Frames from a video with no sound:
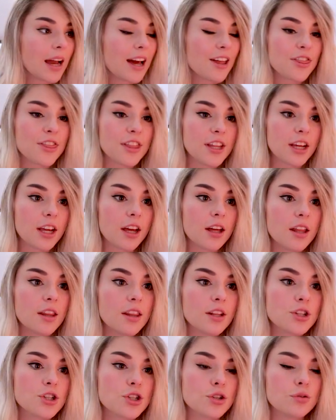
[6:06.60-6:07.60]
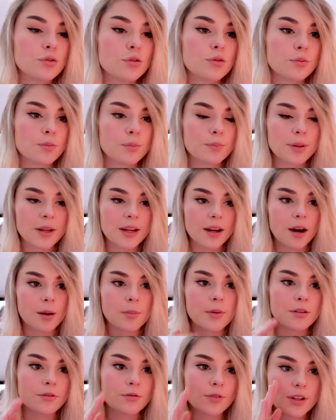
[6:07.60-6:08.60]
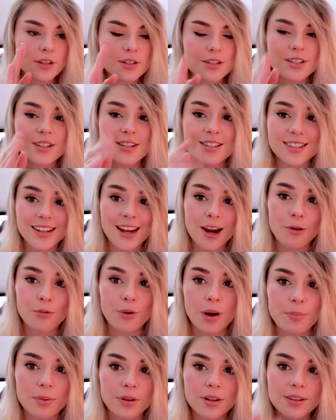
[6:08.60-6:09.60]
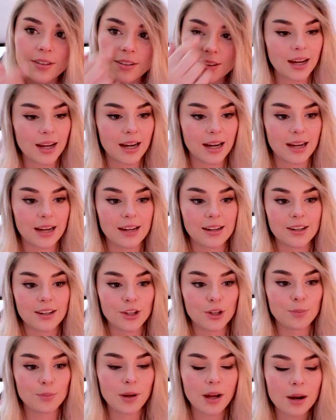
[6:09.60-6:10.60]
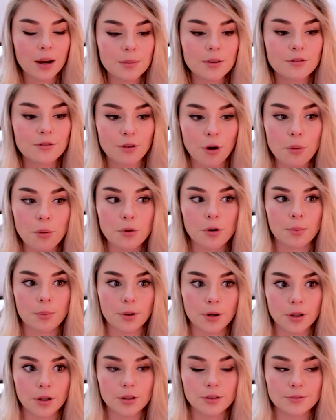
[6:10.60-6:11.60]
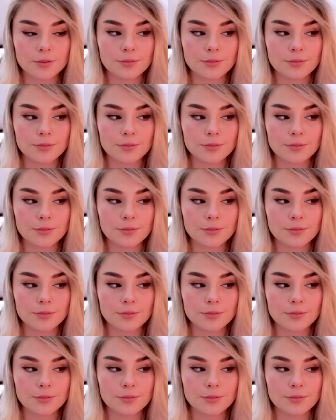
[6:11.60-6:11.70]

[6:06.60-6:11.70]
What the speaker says: I think that you become, this is a scout weapon, and you become invulnerable